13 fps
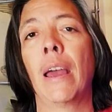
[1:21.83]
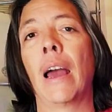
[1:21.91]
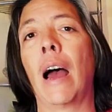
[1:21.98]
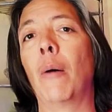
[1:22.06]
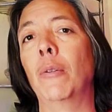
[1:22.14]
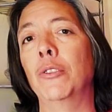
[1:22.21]

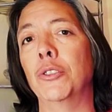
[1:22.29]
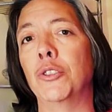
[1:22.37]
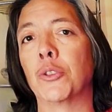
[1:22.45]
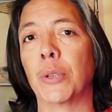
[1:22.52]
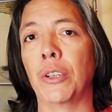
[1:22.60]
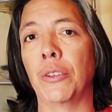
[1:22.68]
How would you
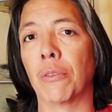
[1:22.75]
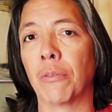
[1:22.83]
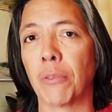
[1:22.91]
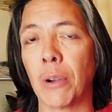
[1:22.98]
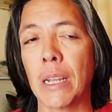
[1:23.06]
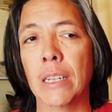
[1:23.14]
treat your
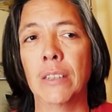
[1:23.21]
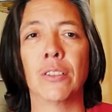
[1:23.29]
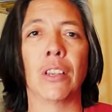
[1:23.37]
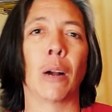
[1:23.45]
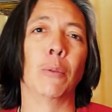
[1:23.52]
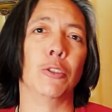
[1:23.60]

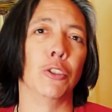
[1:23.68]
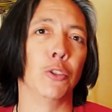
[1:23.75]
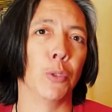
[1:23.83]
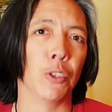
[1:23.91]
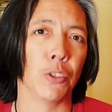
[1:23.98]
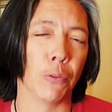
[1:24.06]
friends? How would you
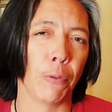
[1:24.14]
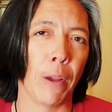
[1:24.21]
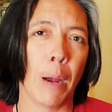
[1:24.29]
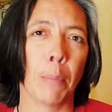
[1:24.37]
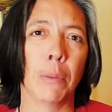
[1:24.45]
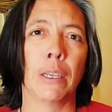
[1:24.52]
treat your
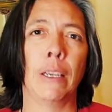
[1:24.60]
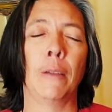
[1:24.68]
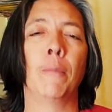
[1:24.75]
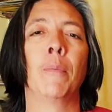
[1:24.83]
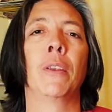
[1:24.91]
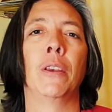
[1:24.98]
family?